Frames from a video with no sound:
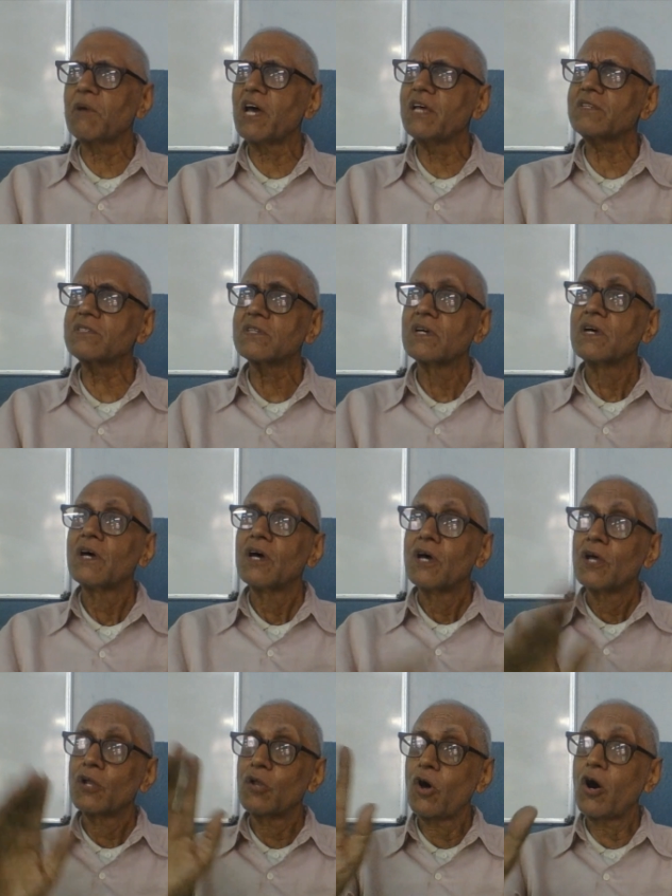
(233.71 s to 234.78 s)
as
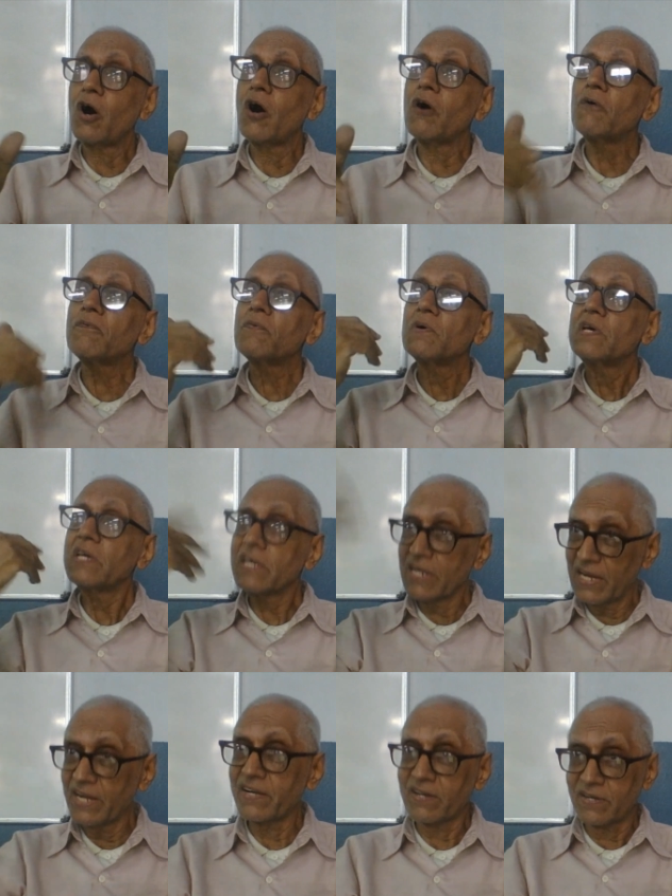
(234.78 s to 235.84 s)
law of
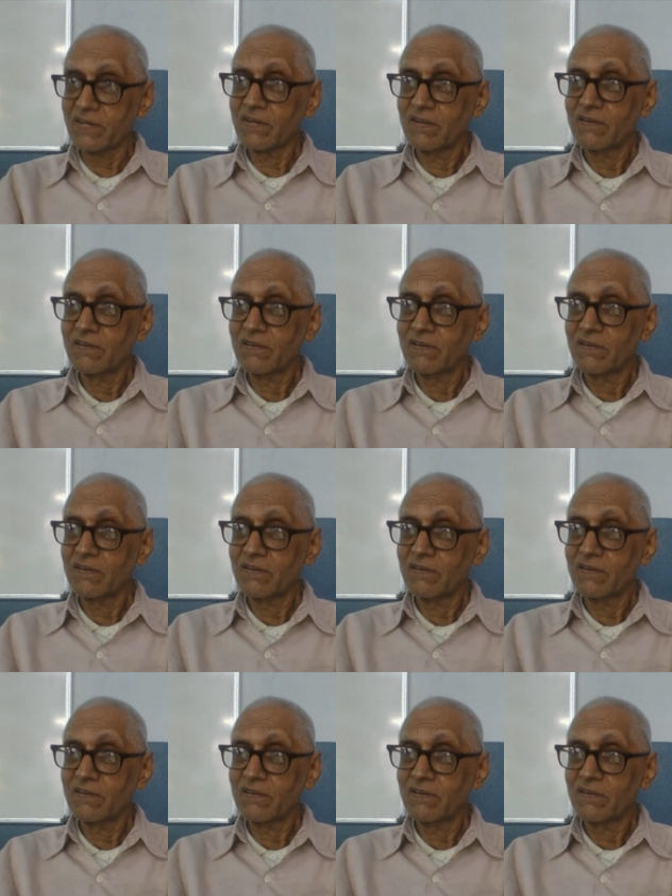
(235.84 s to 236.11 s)
England.